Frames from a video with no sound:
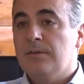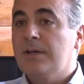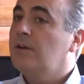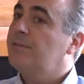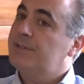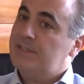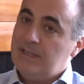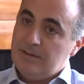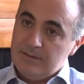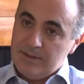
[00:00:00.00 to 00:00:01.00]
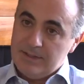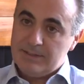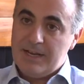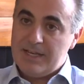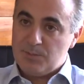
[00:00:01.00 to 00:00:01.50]
And obviously, as
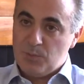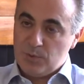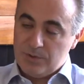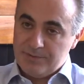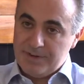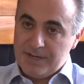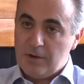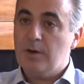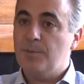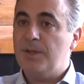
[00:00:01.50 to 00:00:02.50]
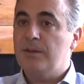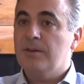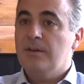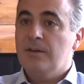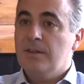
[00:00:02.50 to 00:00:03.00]
an export driven economy,
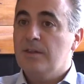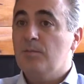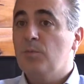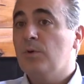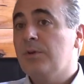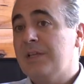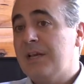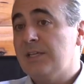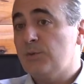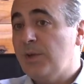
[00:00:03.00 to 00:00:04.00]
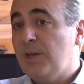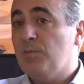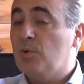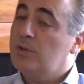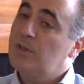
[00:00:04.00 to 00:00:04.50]
the, more, the less we
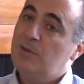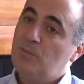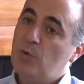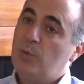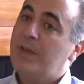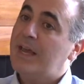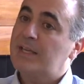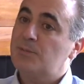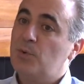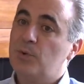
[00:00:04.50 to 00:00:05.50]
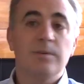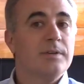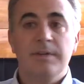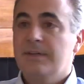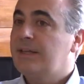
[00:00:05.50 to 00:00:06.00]
import and the more we export.
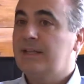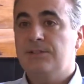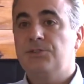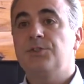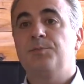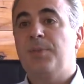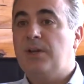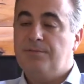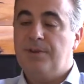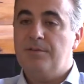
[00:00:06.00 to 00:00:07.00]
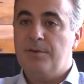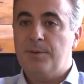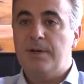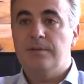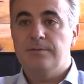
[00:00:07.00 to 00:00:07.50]
That's just better for
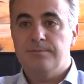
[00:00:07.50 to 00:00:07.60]
everyone.